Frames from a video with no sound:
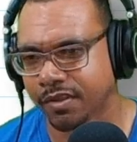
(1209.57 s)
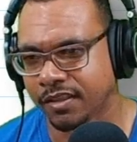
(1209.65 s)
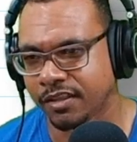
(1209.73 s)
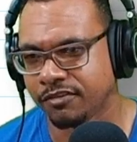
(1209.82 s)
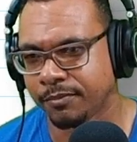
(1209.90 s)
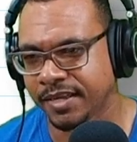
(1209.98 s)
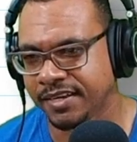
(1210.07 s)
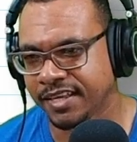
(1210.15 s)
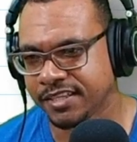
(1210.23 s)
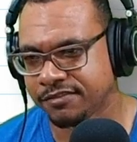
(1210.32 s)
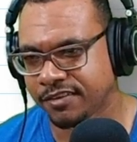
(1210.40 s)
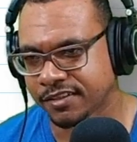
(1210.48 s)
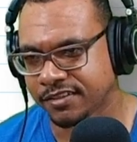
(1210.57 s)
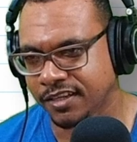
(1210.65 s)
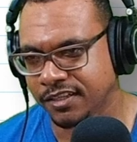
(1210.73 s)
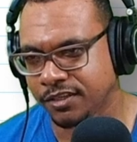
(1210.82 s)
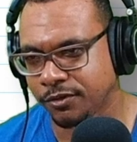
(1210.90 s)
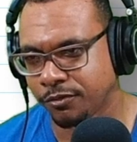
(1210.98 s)
And then for my next vector, I
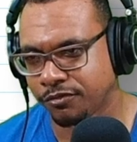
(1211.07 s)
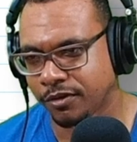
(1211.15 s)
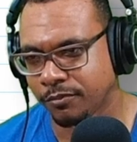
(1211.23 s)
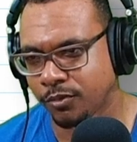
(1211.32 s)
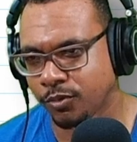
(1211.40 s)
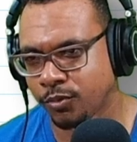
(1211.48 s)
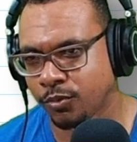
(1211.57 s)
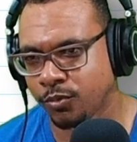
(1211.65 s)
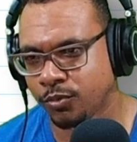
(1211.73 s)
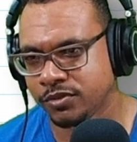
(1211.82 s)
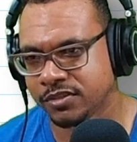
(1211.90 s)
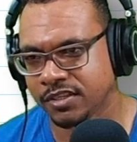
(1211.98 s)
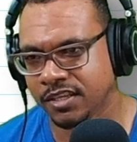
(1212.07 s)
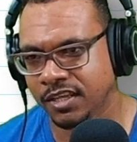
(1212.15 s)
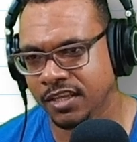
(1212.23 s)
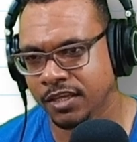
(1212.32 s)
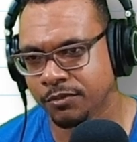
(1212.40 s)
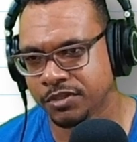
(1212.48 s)
need to go from O to
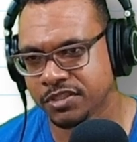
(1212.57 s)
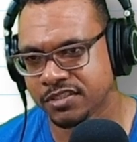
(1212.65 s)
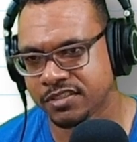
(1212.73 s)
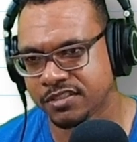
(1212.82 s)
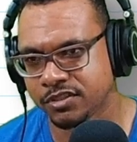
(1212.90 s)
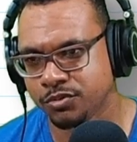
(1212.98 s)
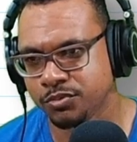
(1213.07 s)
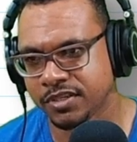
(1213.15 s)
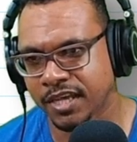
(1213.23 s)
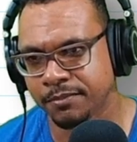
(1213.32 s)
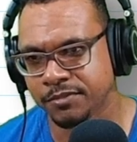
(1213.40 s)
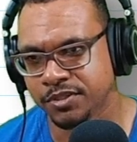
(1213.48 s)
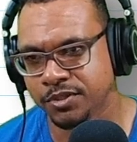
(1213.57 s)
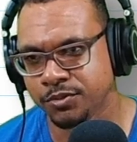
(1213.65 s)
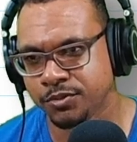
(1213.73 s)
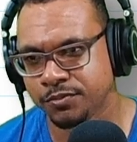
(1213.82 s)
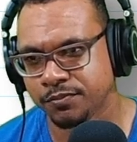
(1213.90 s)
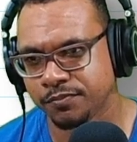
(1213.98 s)
A, which is 2 times
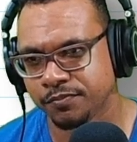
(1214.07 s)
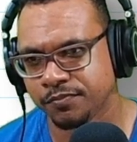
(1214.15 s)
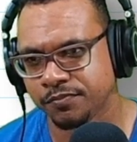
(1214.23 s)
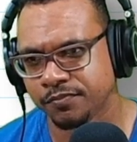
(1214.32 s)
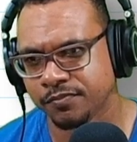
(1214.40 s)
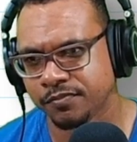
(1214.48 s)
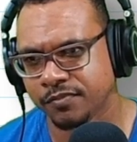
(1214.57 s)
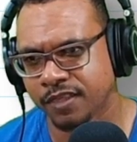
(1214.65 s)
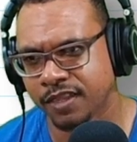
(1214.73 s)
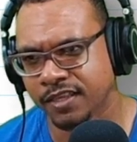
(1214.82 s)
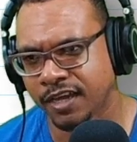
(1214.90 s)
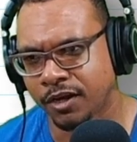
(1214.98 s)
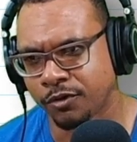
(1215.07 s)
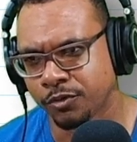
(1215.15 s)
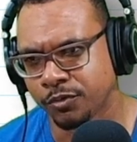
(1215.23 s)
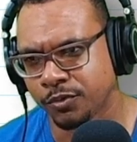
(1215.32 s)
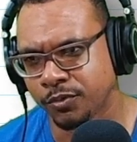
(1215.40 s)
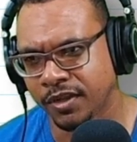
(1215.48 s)
U. And the arrow
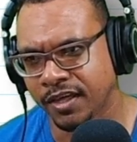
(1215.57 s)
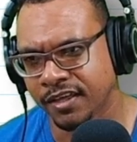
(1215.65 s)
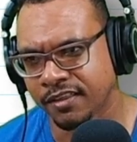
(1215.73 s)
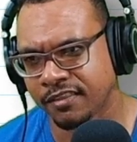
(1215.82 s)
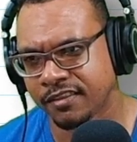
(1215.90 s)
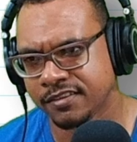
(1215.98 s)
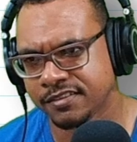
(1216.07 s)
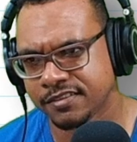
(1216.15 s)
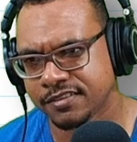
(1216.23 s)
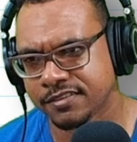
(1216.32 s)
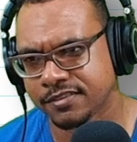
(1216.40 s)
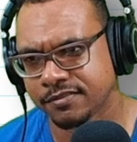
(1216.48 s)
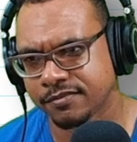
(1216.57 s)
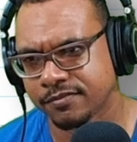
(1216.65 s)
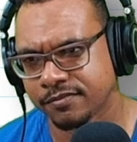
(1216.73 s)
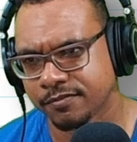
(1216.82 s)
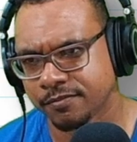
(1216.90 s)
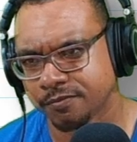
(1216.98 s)
will go like this.
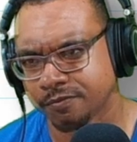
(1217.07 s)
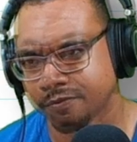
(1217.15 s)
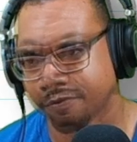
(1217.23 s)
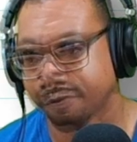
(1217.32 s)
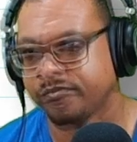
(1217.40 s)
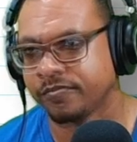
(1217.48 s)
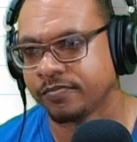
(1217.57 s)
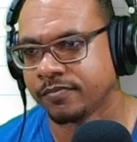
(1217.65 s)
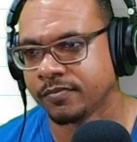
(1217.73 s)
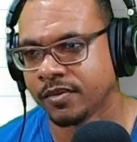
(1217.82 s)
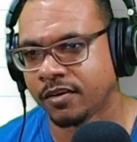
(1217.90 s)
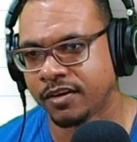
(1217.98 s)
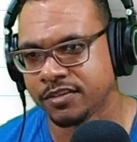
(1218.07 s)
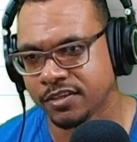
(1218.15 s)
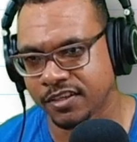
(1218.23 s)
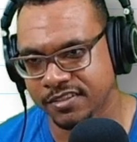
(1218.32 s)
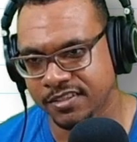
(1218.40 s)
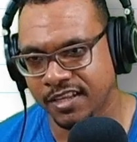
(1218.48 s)
All right, so you
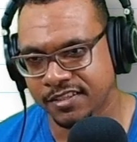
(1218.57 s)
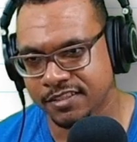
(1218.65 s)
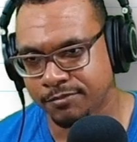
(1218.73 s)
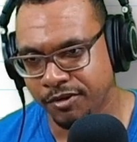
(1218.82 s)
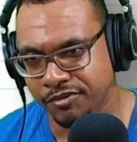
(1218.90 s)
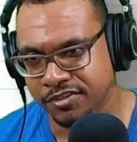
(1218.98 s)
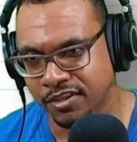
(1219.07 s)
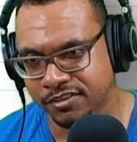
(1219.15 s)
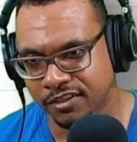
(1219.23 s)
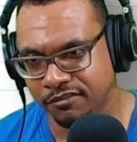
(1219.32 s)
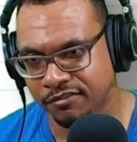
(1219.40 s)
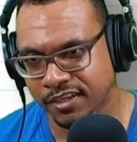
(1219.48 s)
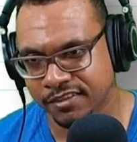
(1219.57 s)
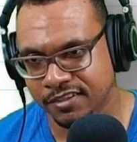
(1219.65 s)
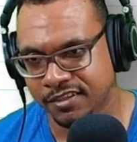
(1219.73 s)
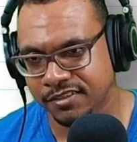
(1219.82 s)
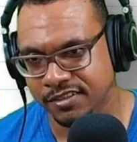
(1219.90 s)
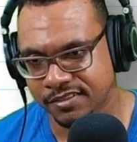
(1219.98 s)
can see that this is my resultant
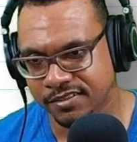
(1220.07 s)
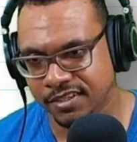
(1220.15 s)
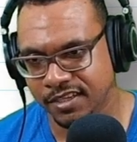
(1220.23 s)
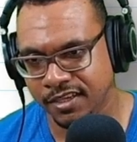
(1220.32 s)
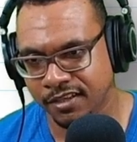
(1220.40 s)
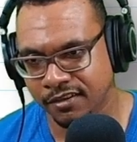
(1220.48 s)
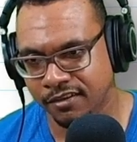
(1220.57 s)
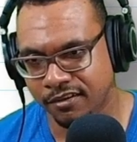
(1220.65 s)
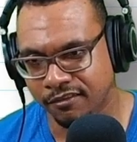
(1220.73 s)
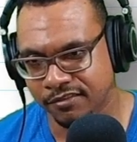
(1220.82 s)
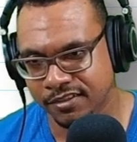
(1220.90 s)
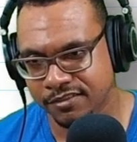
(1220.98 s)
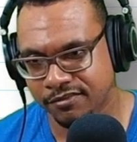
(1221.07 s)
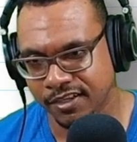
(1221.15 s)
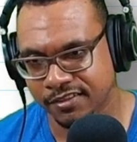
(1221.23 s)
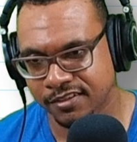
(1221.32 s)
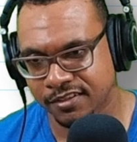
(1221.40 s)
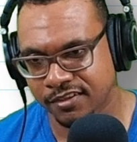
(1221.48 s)
vector. The tail of this
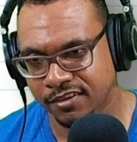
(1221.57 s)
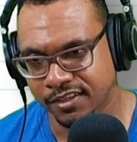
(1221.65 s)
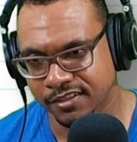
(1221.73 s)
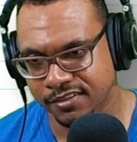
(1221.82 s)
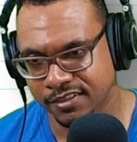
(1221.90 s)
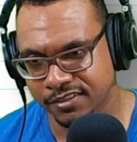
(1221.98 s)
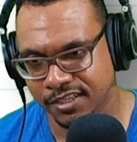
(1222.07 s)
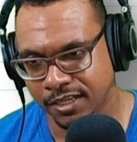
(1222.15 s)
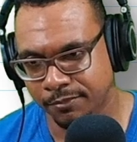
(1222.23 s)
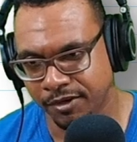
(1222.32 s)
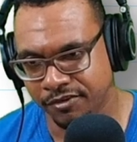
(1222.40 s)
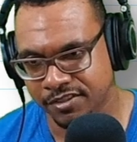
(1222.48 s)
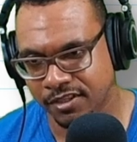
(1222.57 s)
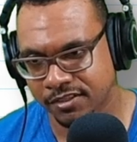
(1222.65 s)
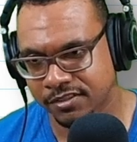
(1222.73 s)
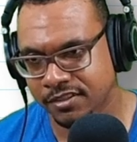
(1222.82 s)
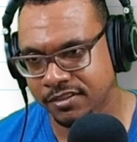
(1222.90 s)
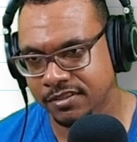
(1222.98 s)
vector connected to the tail of my
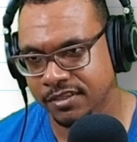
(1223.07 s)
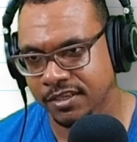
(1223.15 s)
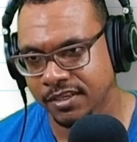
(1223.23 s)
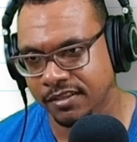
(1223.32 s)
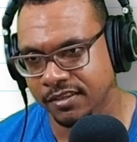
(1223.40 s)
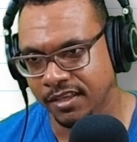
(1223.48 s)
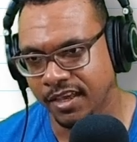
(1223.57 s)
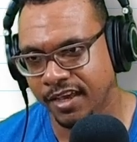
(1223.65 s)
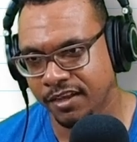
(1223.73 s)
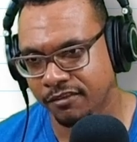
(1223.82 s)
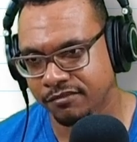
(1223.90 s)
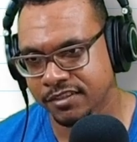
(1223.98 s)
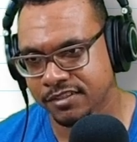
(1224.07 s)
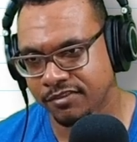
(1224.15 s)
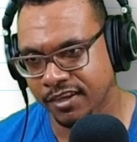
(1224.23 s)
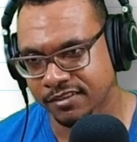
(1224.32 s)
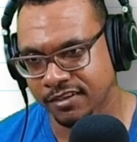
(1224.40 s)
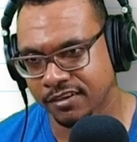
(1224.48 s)
resultant. The head of this
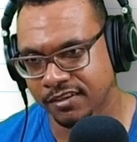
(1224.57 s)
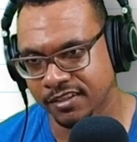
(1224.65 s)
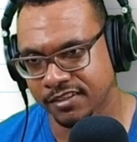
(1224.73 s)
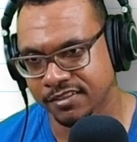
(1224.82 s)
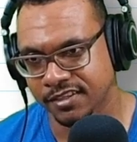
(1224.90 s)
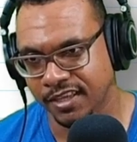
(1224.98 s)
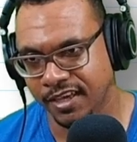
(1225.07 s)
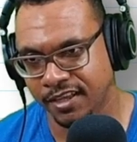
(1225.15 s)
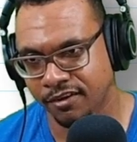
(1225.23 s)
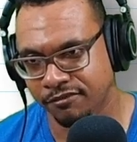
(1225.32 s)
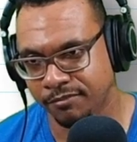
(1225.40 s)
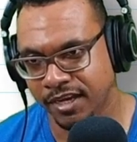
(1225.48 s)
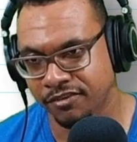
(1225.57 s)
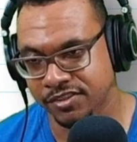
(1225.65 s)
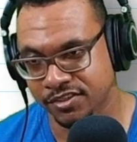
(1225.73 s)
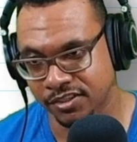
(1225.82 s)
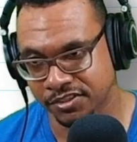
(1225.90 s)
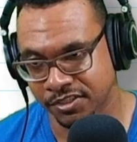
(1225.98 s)
vector connected to the head of my
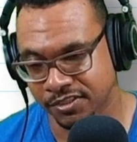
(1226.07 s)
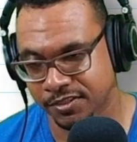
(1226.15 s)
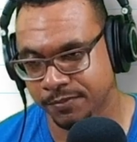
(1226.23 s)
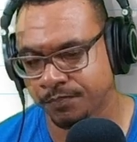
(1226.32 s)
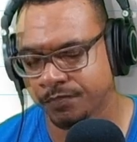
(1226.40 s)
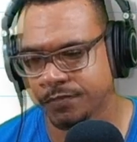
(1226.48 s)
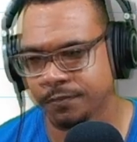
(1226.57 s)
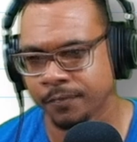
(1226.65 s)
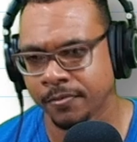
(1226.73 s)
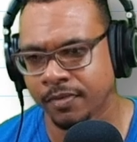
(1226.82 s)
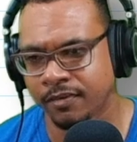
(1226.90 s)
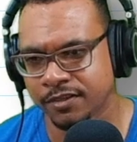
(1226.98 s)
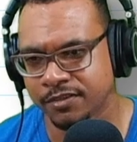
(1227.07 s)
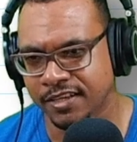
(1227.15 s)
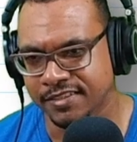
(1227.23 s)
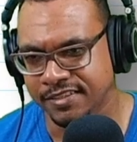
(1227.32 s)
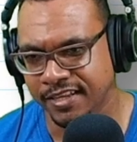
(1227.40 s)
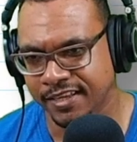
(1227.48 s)
resultant. All right, so
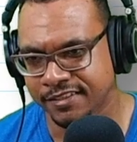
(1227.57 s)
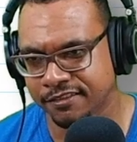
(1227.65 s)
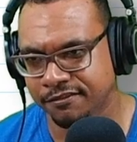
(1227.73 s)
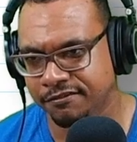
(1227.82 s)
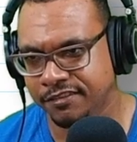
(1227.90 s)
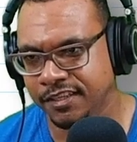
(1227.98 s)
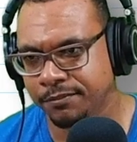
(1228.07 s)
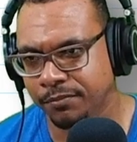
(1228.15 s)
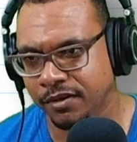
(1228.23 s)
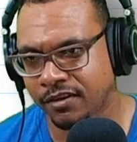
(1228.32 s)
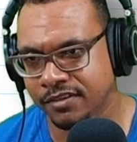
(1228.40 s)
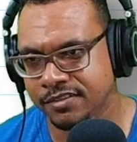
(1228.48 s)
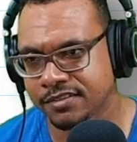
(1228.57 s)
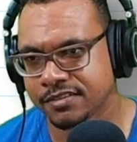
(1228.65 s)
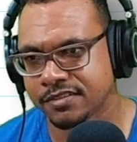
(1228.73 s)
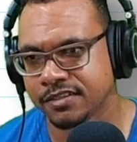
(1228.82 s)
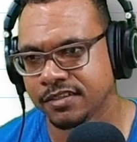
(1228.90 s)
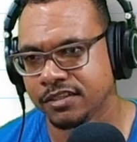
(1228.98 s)
that's negative V
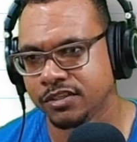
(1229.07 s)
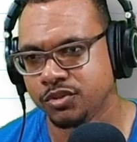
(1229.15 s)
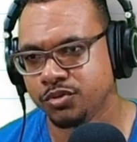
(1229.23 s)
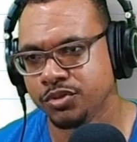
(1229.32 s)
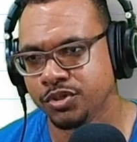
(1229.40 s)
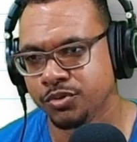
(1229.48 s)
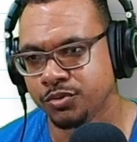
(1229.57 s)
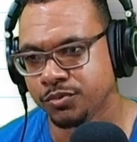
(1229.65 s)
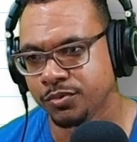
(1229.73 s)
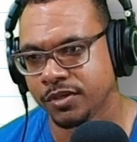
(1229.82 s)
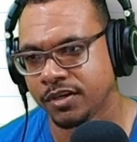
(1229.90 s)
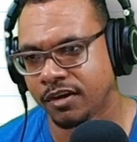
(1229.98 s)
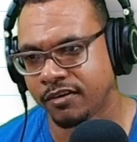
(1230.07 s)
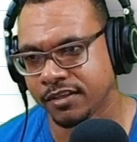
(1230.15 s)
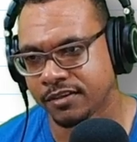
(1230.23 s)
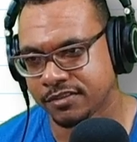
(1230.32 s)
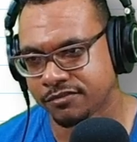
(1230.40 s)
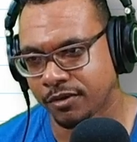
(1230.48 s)
plus 2U. All right,
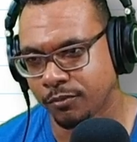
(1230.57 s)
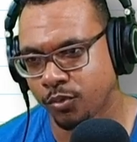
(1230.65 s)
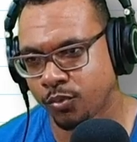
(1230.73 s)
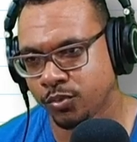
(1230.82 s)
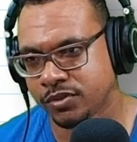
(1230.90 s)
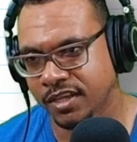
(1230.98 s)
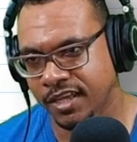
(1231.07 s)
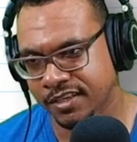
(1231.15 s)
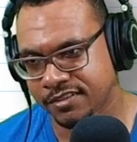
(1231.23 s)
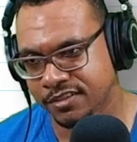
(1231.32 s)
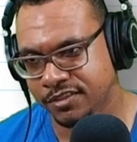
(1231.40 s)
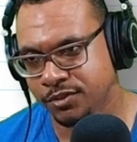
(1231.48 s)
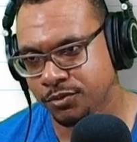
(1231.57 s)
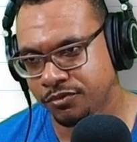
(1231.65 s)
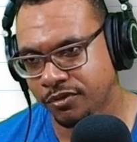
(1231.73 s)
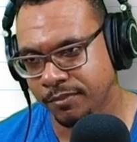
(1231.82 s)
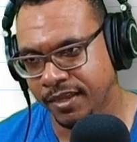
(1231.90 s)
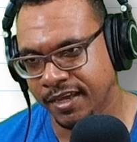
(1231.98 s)
because from O to X is U,
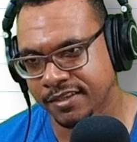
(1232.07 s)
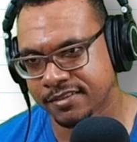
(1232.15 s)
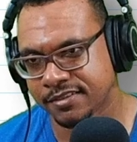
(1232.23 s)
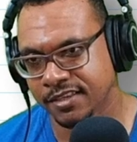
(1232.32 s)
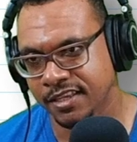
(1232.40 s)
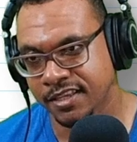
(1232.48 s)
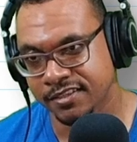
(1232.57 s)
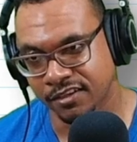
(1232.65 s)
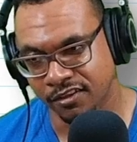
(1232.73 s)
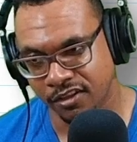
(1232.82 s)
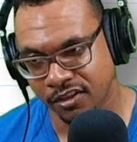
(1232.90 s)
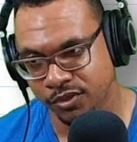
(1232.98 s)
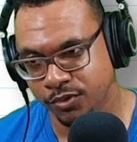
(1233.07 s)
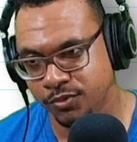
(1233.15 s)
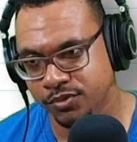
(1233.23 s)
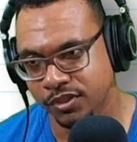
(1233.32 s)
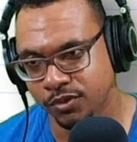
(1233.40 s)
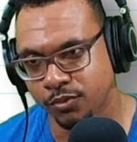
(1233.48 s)
from X to A is another U,
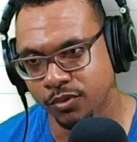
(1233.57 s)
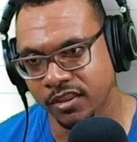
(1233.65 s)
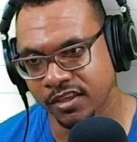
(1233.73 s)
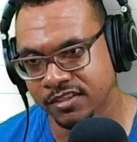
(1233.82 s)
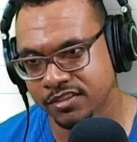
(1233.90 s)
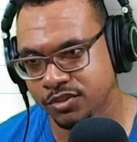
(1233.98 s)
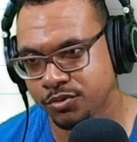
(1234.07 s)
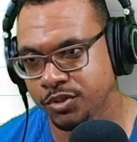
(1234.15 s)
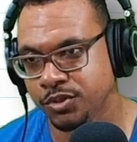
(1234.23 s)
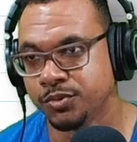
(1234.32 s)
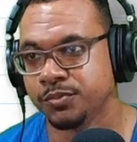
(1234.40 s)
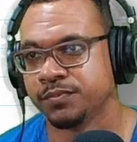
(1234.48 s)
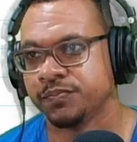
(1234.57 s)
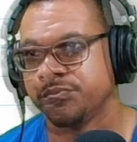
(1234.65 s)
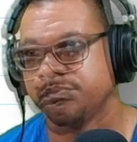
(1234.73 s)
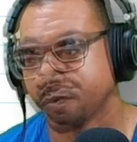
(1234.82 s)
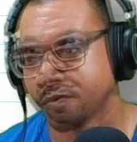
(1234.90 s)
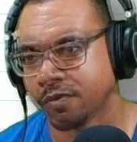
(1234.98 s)
so the whole thing is 2U.
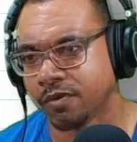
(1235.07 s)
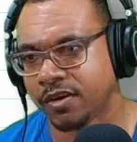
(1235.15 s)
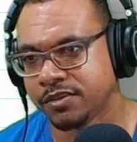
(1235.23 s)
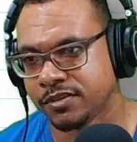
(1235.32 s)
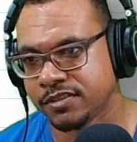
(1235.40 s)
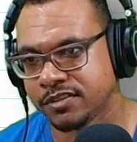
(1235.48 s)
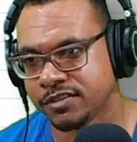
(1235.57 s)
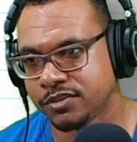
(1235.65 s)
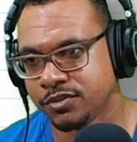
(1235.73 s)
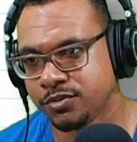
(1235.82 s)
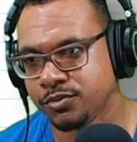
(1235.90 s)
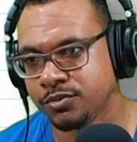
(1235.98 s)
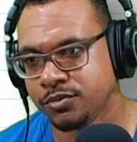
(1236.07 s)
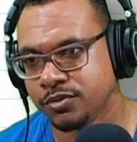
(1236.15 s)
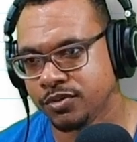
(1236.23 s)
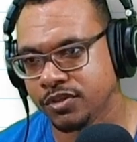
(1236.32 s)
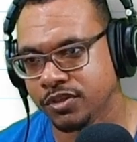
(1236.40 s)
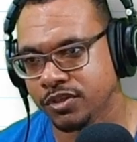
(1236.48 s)
All right, so this is
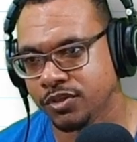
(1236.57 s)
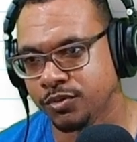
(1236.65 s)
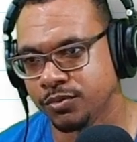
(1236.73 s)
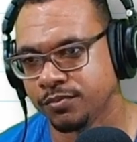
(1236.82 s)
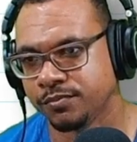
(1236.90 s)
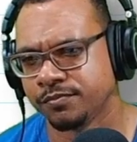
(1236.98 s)
2U.